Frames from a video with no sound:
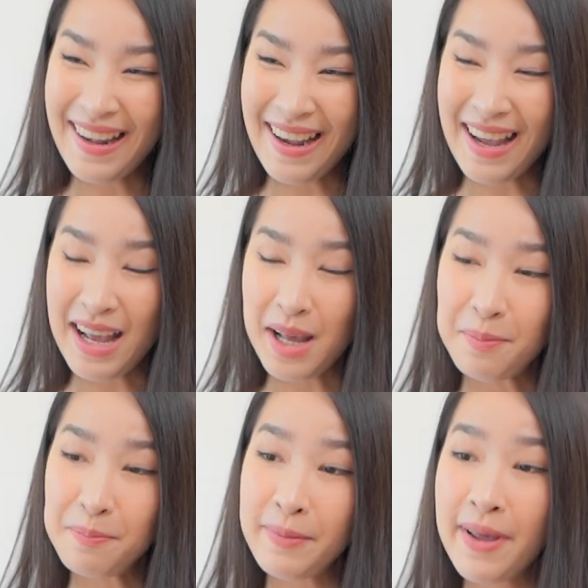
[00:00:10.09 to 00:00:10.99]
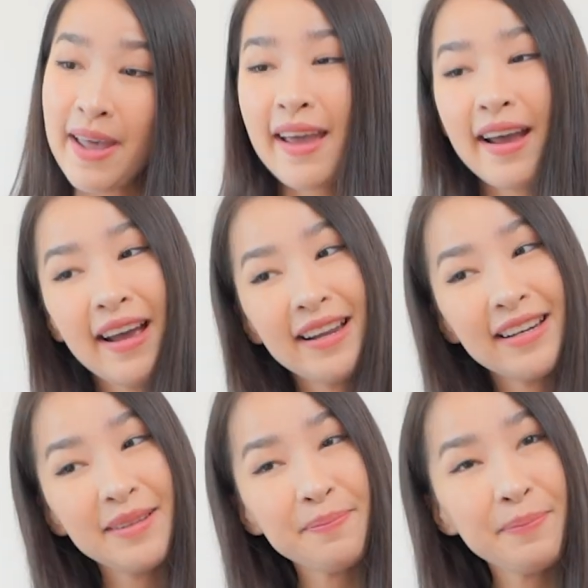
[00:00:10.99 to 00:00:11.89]
but now anyone can
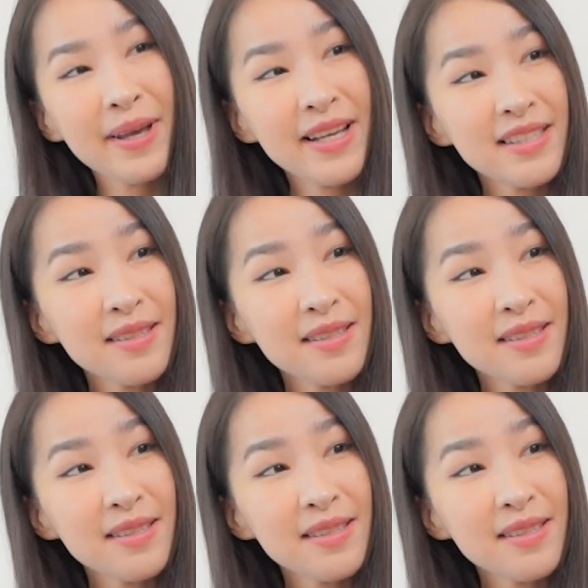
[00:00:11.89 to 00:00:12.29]
try it out. So